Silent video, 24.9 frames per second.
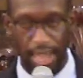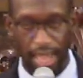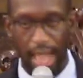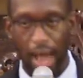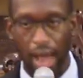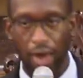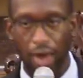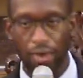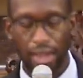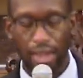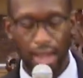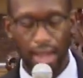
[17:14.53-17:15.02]

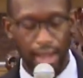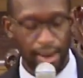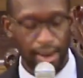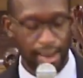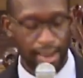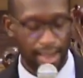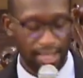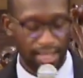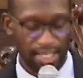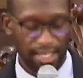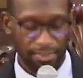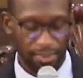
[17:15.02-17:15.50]
how God
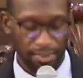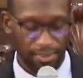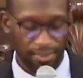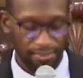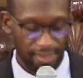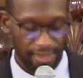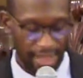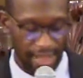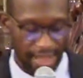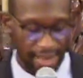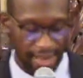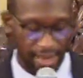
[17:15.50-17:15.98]
has
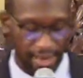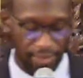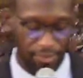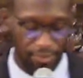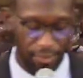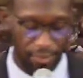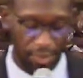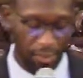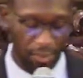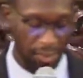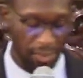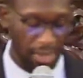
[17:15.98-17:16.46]
provided
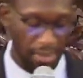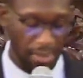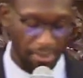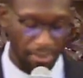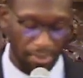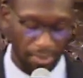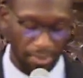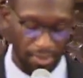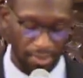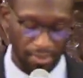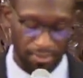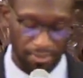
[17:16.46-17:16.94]
for the
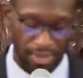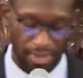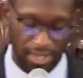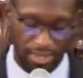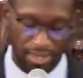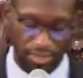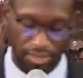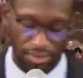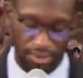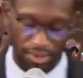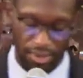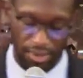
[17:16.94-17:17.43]
people of
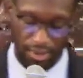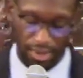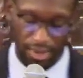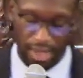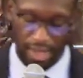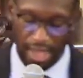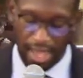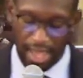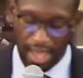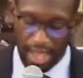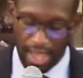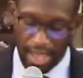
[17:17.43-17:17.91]
Israel.
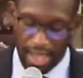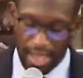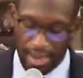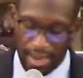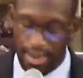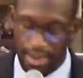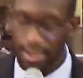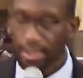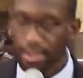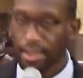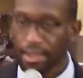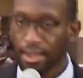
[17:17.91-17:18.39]
And
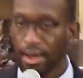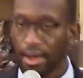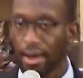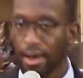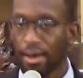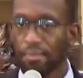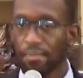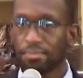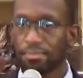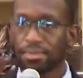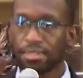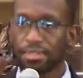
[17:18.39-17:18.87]
he
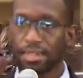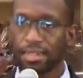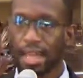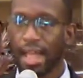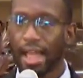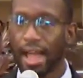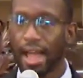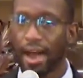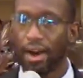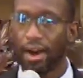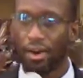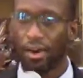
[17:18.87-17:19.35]
comes
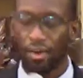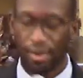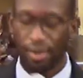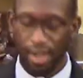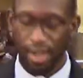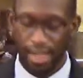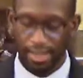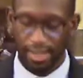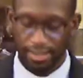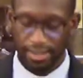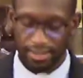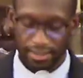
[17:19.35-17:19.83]
now,
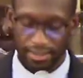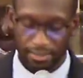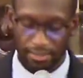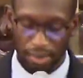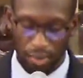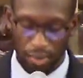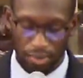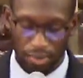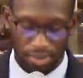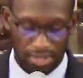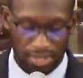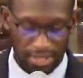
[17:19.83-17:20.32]
as
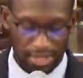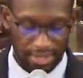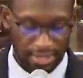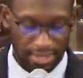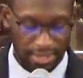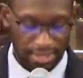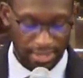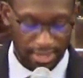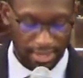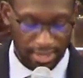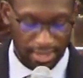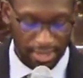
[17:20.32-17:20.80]

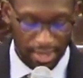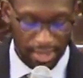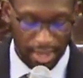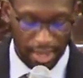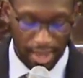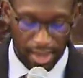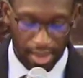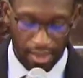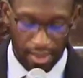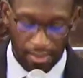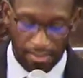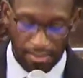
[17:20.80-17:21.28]
Moses
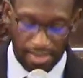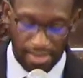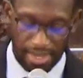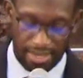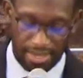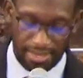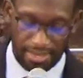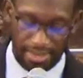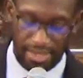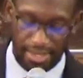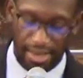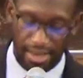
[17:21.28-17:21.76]

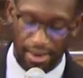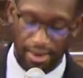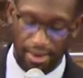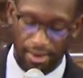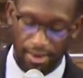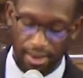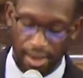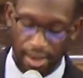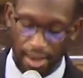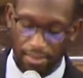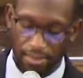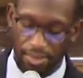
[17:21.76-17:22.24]
is there,
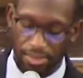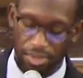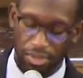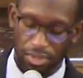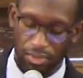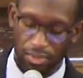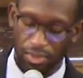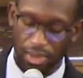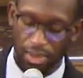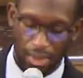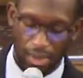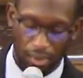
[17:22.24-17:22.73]
comes
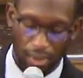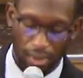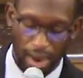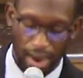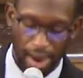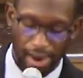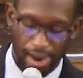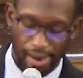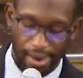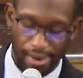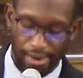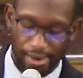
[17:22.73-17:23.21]
to
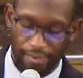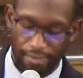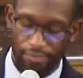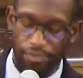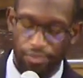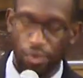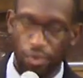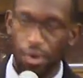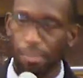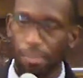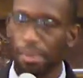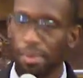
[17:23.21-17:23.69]
inquire,
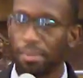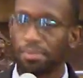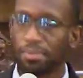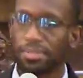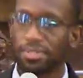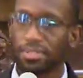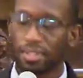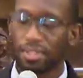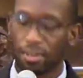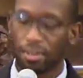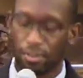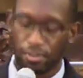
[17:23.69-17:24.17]
inform
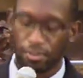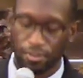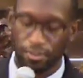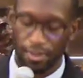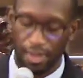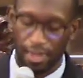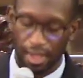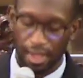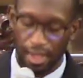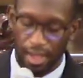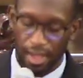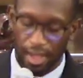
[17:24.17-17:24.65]

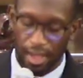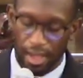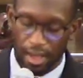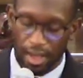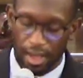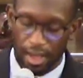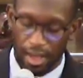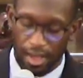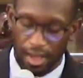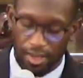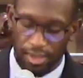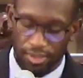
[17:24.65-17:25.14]
himself,
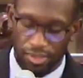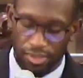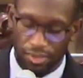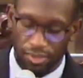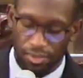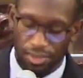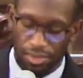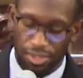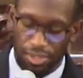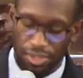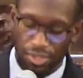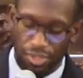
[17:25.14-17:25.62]
to
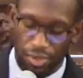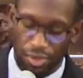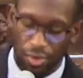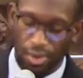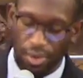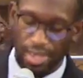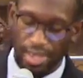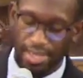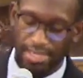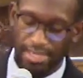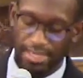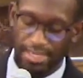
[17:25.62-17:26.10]

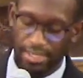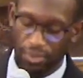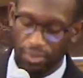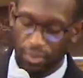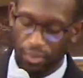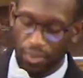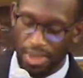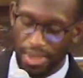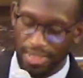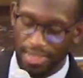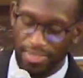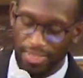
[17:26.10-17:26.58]
rejoice
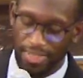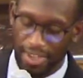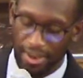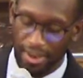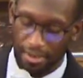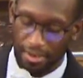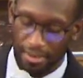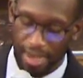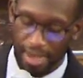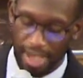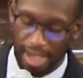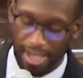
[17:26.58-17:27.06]
with
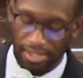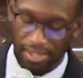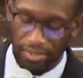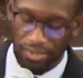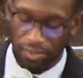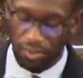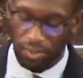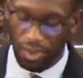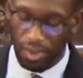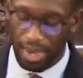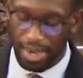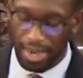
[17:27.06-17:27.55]
them as
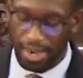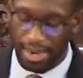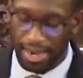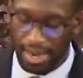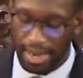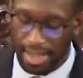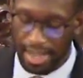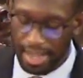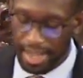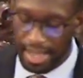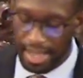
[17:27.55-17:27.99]
one